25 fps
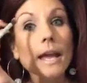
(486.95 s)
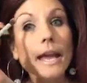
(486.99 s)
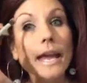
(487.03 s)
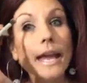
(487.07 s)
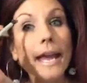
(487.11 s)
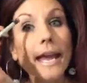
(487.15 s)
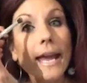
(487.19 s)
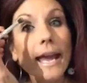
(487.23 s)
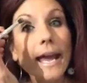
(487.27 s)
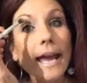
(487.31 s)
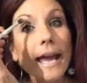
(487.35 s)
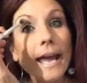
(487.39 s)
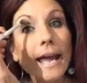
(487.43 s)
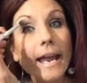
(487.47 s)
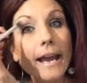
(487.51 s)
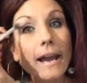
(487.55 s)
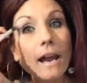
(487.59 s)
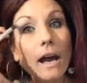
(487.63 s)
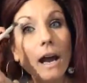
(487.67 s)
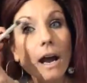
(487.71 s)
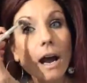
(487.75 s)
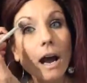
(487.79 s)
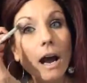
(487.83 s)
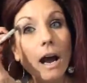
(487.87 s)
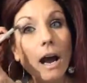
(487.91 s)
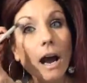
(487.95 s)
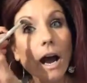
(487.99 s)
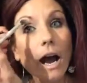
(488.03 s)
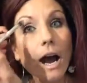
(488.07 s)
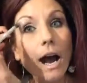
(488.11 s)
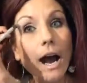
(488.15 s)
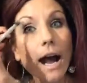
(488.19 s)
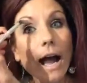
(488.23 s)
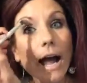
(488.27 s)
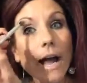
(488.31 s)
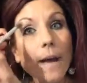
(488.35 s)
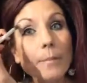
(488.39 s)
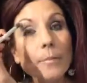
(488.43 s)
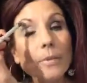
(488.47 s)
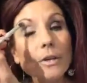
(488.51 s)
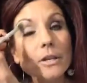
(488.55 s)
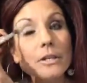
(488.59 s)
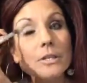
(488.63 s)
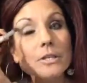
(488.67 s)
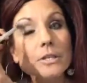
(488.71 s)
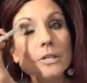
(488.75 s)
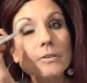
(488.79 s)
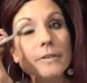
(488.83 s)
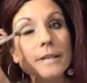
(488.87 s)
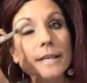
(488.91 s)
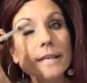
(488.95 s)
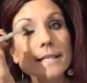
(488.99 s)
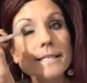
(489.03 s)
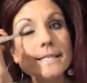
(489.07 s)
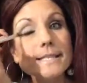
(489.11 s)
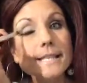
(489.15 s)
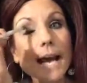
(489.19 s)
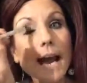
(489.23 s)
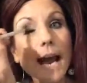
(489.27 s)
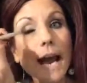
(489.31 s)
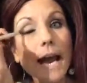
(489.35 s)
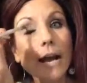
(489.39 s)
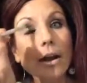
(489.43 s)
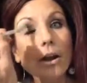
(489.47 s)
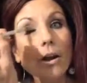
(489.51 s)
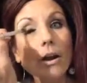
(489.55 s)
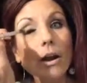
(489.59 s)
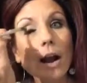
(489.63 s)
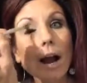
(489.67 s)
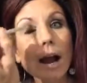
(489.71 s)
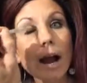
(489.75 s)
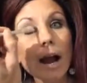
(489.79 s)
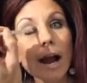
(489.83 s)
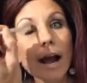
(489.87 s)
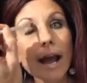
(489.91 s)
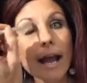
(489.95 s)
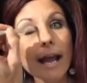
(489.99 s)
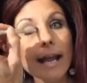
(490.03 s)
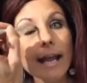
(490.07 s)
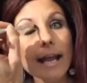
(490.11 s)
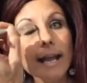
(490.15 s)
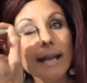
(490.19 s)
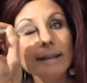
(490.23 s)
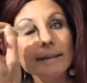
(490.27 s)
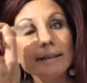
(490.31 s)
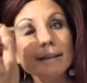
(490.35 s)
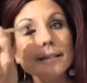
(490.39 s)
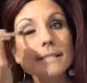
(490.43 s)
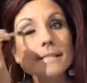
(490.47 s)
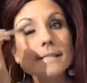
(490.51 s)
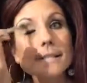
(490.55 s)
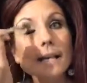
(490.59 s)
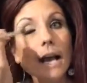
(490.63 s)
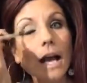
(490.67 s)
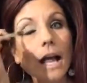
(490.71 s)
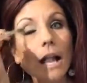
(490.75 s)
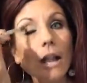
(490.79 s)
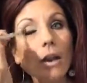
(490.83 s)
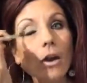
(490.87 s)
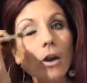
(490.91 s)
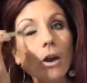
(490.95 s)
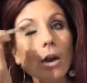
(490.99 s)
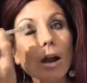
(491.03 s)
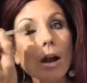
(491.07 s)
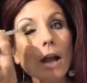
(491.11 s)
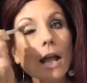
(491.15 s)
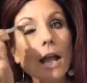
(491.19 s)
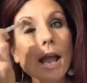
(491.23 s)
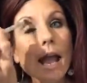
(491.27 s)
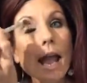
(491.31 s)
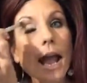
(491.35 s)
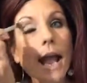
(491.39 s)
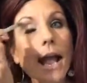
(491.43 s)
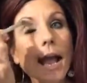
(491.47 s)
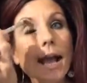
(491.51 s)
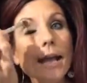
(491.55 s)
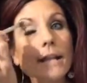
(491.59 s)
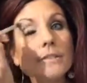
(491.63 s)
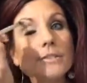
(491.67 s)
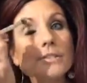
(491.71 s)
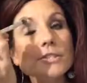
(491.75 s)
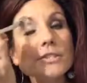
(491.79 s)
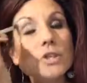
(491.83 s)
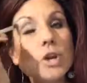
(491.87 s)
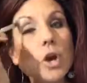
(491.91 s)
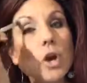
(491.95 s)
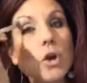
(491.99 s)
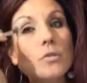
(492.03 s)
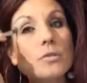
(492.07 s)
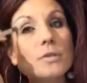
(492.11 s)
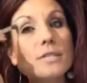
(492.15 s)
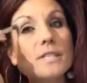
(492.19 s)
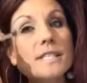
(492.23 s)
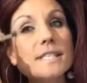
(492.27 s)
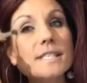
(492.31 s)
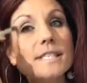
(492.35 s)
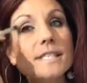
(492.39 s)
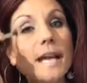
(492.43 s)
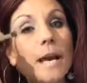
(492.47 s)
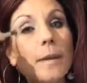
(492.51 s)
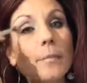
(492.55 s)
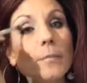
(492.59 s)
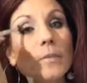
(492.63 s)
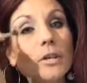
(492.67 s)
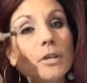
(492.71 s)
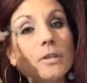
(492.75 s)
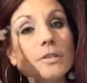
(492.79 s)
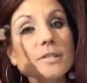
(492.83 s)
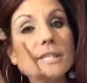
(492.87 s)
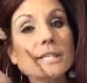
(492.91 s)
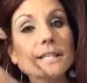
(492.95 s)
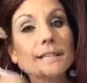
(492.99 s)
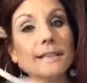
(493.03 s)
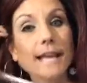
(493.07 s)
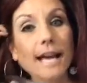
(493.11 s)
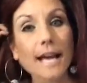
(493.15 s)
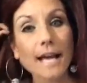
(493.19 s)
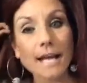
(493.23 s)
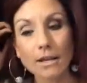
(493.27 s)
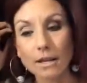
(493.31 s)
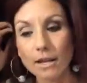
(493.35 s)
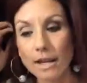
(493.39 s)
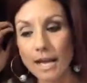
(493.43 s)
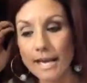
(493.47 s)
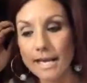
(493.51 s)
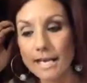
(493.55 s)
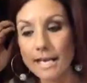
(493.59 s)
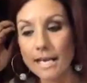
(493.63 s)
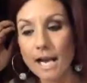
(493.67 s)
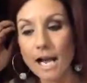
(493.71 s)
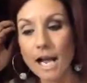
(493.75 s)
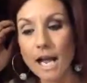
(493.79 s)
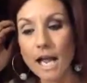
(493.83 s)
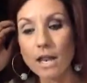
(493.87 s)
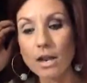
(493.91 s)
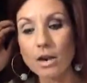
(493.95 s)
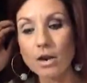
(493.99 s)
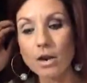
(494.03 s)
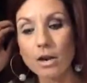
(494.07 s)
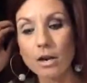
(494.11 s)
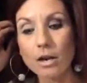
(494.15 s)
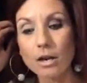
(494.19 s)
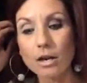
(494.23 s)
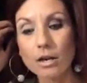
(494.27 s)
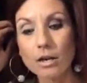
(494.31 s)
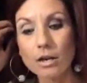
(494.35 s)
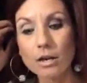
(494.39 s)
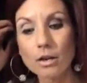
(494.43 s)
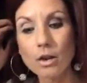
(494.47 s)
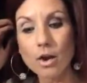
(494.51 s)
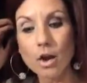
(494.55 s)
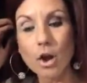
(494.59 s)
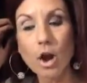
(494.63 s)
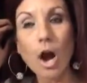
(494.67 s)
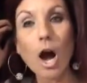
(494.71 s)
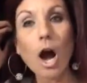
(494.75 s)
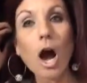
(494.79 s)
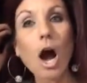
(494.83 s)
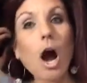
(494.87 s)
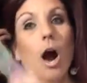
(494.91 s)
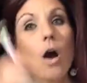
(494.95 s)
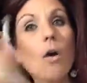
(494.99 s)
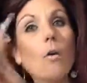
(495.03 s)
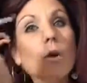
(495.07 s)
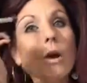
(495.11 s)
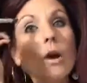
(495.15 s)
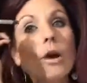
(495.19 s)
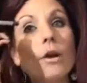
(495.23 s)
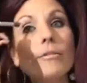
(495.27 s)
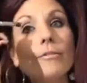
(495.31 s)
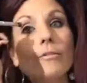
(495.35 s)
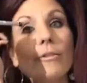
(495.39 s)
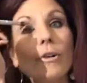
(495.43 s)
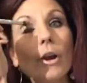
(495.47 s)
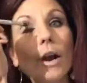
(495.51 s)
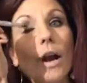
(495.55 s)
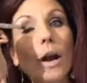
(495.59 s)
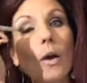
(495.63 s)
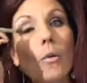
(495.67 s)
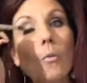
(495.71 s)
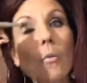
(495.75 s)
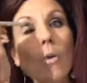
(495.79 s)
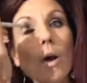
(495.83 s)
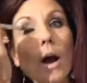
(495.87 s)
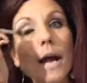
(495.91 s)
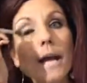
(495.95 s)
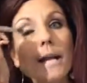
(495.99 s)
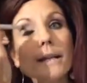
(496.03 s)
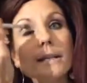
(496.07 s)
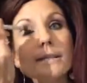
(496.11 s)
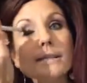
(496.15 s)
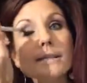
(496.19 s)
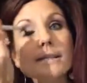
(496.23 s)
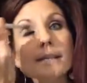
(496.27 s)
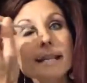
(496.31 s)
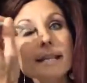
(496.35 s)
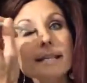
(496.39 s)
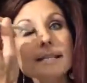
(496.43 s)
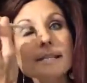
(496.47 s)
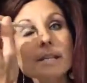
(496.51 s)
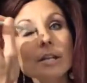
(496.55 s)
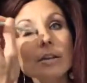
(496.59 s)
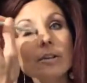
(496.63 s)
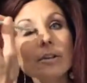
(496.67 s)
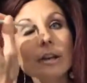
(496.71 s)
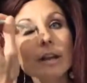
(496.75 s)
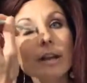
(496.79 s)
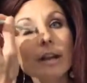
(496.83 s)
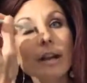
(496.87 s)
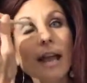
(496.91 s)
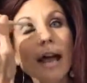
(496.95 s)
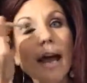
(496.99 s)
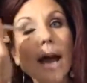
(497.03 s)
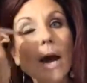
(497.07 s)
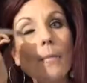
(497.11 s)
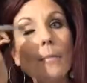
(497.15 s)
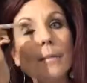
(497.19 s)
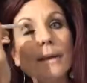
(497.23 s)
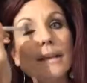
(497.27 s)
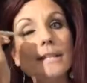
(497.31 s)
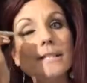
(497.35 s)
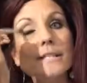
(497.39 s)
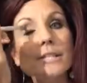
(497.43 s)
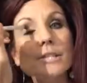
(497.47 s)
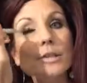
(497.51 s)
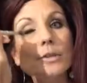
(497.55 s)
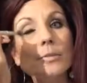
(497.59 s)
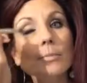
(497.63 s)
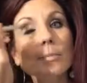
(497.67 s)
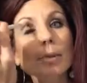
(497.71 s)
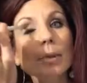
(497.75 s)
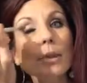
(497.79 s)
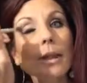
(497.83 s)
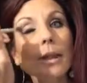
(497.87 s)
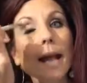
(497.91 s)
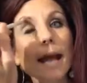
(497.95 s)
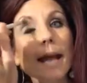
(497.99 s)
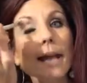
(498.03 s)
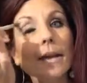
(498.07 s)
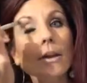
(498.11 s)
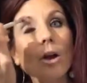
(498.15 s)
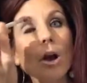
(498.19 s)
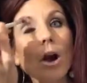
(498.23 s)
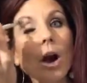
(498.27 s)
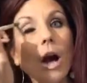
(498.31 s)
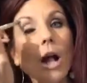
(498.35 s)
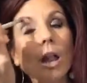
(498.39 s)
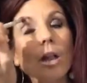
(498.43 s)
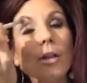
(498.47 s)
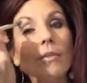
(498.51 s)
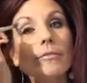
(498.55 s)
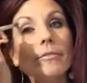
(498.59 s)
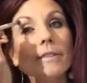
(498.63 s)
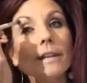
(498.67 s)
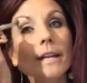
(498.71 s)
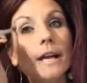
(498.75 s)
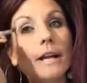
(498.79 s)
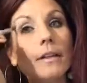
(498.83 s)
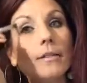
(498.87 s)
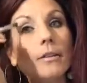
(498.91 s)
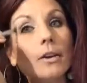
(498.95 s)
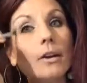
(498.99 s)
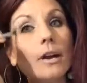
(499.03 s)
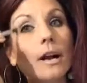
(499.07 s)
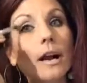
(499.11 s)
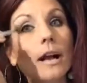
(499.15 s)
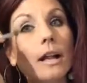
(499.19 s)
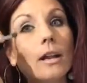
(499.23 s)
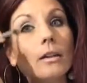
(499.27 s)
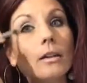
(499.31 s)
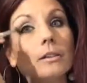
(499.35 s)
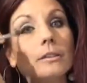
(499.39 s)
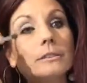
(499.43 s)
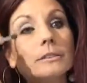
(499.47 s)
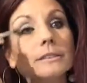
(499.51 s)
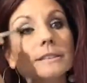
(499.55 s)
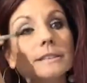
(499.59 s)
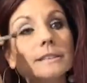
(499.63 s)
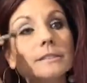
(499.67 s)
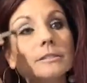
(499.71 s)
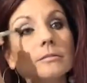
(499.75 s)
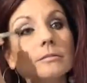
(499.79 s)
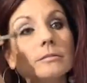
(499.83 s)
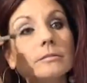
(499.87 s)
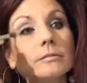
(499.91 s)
And I'm going to do the entire eye in this color. And so since I'm using that light color all over at once, it's going to allow me to blend all of the other colors.